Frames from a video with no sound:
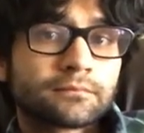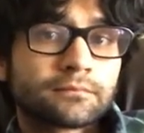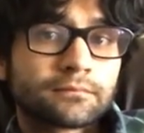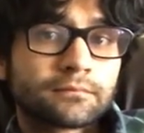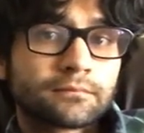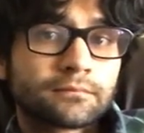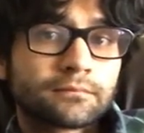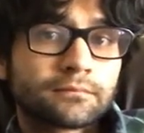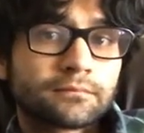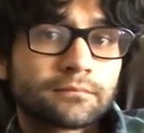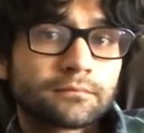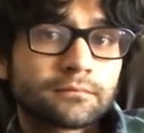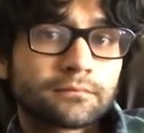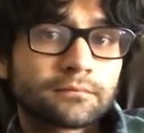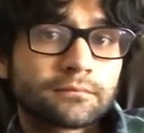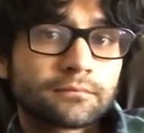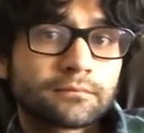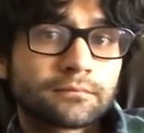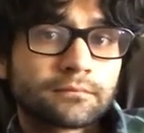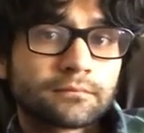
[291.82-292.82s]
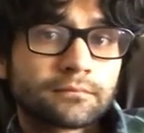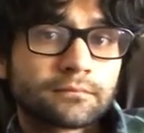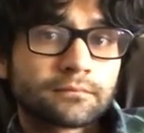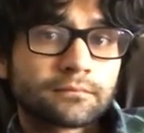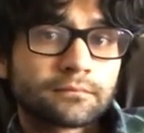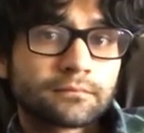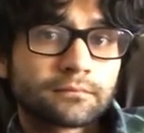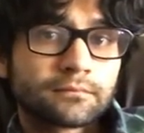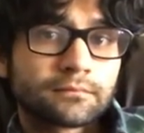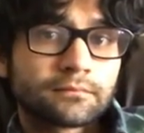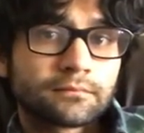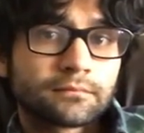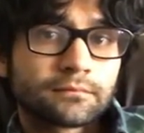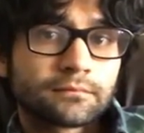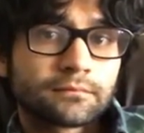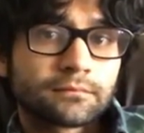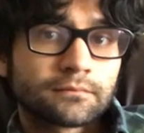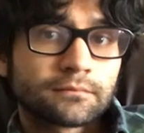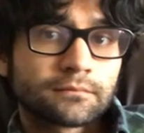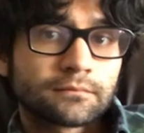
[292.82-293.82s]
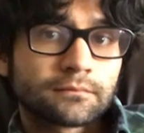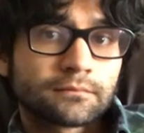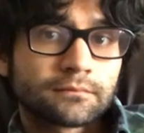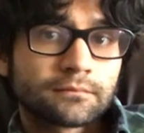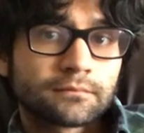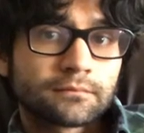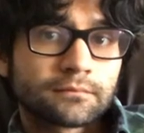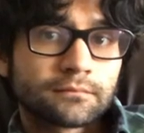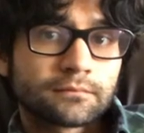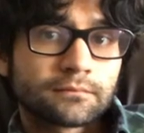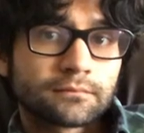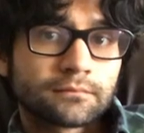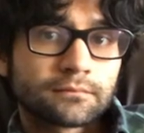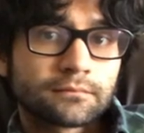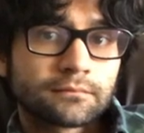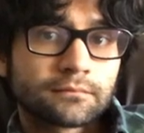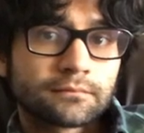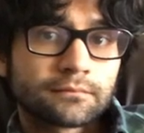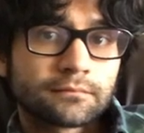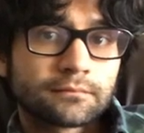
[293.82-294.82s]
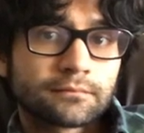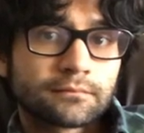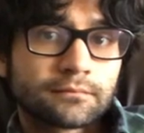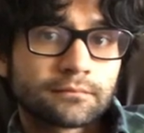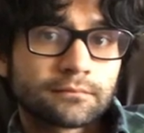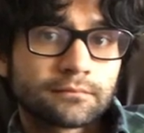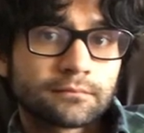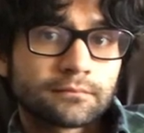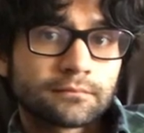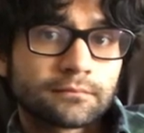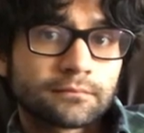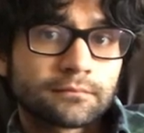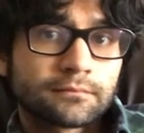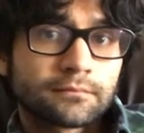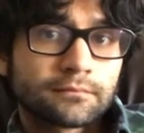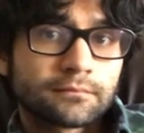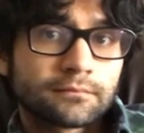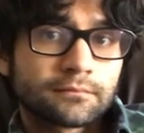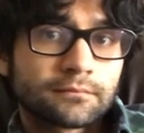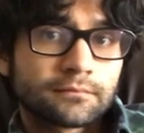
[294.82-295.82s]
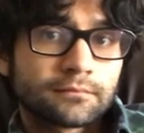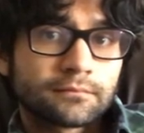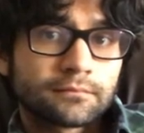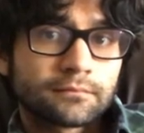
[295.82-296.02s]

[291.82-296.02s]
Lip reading: (silent)